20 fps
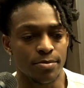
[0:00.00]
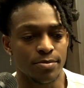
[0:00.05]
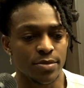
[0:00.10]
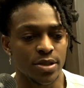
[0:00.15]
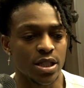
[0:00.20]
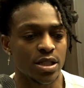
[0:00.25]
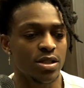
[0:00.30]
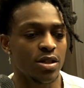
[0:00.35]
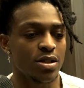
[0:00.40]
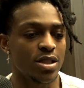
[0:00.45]

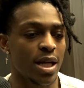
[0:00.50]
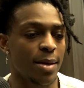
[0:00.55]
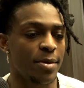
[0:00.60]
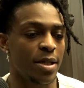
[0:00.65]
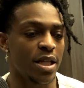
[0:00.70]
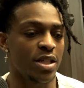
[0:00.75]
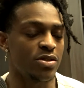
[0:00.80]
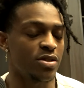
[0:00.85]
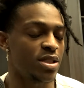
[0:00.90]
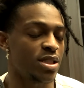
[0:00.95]
just those type
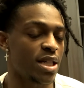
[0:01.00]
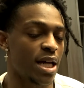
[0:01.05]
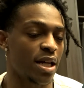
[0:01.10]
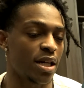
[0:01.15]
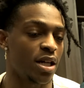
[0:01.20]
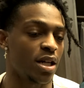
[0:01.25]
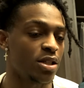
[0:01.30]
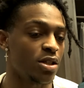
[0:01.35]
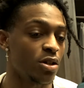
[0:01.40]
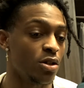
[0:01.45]
of things, you just got
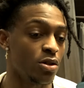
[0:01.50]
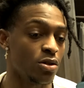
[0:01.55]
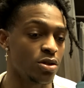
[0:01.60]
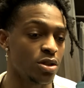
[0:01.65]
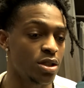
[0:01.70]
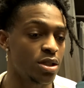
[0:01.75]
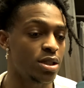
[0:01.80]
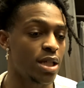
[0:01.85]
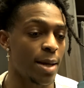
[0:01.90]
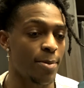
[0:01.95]
to cut
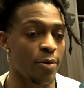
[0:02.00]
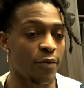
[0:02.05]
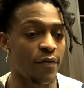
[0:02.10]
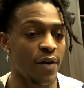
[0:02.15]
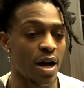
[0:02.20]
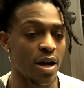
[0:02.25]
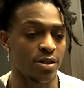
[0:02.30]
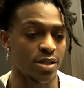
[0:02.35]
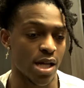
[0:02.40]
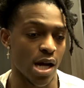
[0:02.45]
those type of
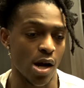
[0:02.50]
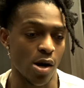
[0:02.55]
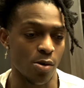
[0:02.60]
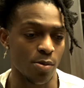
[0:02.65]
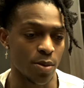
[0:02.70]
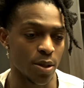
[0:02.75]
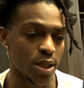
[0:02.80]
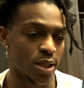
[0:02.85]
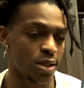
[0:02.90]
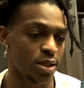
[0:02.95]
fouls
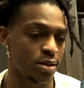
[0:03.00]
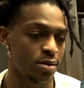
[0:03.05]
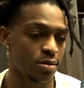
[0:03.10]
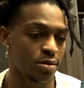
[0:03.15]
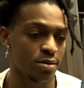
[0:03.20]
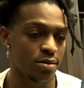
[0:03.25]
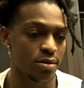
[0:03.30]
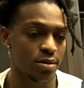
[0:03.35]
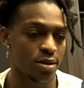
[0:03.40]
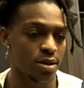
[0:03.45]
out. But
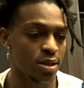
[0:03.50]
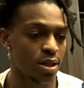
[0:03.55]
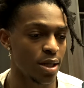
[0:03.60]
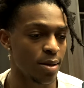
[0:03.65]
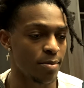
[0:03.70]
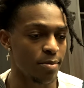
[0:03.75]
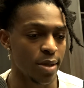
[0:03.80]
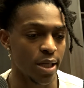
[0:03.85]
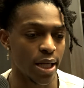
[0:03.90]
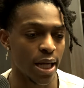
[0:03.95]

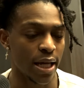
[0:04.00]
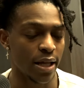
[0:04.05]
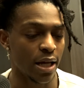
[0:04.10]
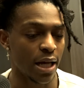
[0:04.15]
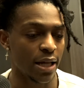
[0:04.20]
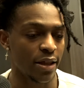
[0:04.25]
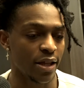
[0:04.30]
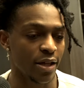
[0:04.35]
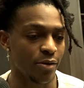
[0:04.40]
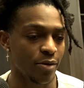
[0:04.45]
I mean,
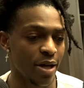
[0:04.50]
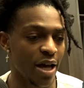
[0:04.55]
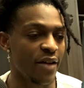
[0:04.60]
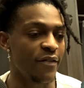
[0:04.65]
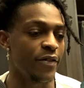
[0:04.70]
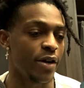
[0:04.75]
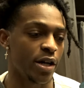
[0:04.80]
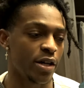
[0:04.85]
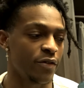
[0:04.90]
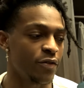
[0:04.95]
I think we
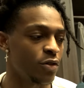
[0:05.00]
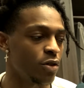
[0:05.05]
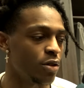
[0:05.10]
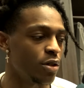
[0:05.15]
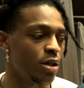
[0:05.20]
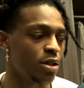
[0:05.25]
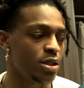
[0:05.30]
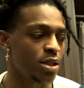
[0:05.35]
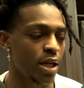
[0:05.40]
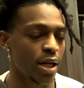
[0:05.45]
had very few
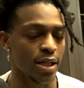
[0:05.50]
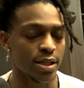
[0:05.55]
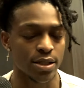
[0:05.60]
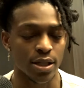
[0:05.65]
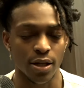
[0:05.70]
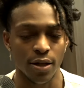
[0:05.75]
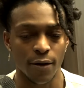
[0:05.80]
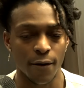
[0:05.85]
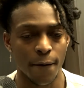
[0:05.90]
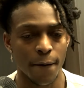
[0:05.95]
of those today.
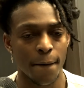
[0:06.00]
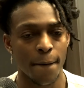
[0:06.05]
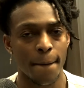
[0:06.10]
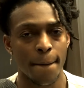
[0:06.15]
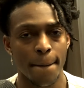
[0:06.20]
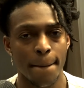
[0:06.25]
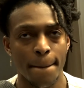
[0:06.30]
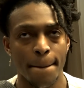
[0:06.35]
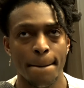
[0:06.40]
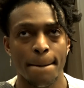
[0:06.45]
So
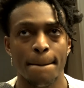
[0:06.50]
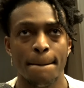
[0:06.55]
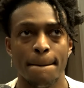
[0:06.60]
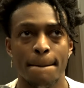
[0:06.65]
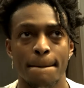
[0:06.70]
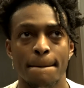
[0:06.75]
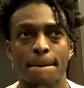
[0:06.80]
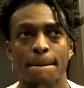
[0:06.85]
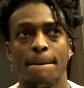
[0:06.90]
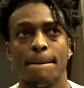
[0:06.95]

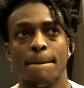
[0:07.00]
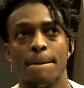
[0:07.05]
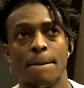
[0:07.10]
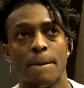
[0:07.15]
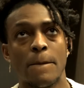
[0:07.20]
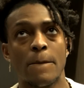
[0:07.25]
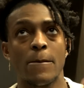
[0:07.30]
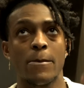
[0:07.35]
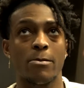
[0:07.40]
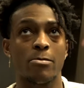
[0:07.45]
you
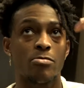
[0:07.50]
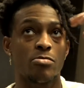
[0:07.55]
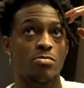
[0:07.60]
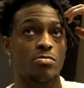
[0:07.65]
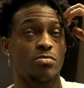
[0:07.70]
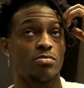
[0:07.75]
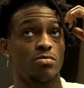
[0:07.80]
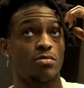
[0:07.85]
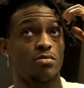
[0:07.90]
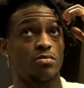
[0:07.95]
guys did a
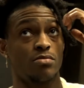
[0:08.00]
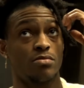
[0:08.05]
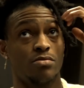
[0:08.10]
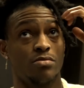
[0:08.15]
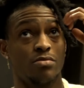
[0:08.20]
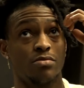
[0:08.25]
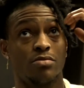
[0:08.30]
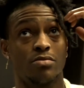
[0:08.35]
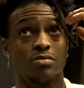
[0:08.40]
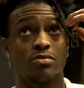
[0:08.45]
pretty
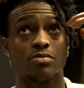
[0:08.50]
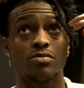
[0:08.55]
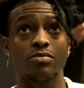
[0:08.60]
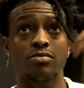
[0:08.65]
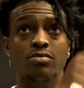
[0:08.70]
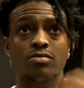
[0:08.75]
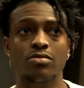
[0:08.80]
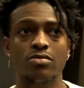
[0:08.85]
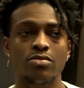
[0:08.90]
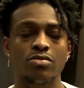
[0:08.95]
nice job on
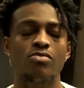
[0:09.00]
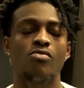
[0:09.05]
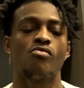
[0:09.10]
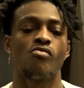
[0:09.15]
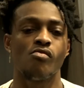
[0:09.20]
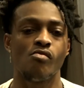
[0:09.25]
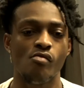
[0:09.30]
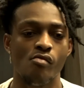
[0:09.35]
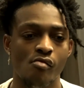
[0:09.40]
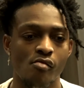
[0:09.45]
Giannis, and
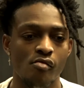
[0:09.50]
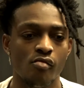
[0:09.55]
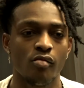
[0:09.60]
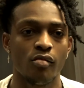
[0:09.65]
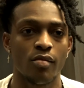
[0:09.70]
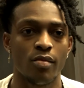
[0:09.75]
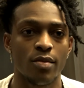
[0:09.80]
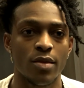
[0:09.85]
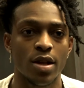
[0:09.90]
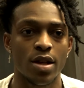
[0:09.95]
then
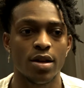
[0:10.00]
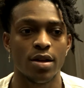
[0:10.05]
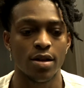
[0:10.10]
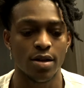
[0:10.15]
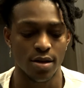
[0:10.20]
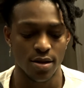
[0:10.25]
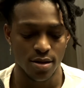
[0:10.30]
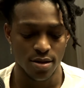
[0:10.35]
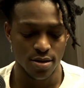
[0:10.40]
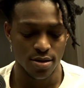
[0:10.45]
there was other
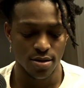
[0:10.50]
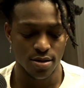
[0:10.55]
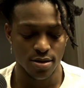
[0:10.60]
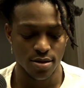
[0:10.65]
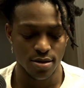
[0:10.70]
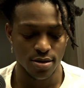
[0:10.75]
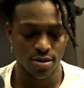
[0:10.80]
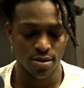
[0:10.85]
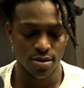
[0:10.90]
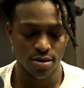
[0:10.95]
guys that beat you.
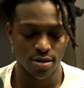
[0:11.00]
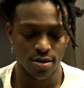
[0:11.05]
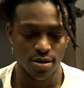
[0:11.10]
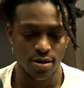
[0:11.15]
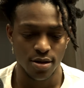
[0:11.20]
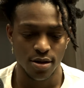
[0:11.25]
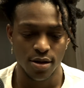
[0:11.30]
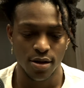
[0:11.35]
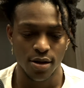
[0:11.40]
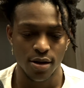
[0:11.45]
Luke was
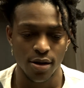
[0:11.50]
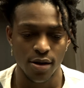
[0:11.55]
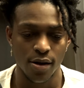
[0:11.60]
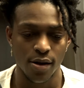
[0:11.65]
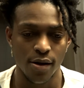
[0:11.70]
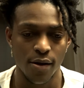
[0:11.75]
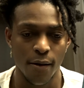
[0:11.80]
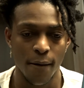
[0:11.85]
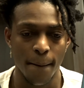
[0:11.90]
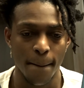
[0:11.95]
talking about how
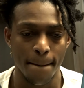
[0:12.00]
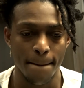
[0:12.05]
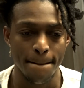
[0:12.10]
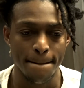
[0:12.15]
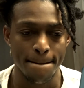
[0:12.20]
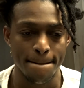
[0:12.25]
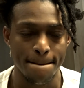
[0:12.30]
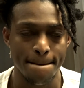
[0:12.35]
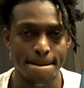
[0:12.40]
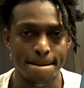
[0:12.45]
that was kind of the
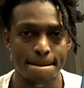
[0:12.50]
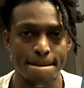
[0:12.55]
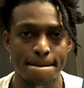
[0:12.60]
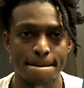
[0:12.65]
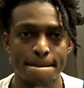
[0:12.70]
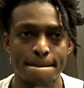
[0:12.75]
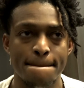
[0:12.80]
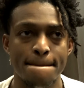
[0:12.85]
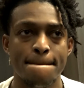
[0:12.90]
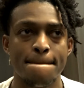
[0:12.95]

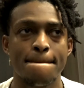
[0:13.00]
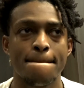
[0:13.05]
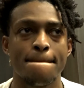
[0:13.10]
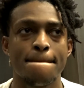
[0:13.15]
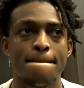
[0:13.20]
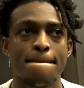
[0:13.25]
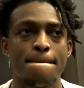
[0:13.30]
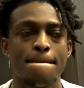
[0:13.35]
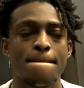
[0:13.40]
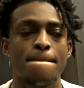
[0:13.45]
focus
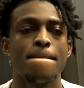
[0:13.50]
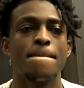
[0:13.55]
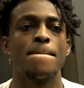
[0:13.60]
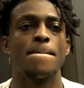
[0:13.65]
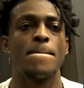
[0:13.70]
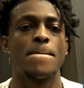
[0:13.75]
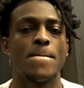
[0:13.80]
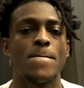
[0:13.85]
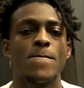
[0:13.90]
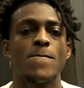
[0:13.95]
there. Is that
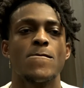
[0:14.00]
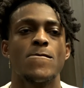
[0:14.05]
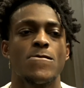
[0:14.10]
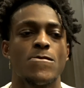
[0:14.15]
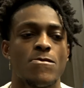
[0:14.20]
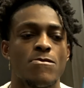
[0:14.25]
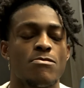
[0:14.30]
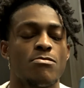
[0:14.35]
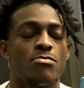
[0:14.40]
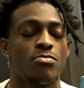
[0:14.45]
kind
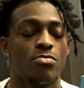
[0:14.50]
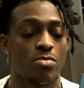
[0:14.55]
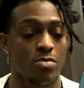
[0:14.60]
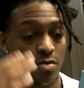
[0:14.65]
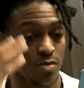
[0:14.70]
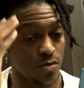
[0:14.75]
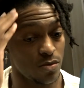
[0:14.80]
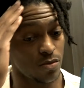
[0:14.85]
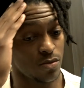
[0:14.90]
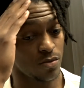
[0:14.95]
of not
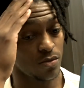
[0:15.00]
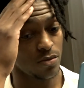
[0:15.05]
demoralizing?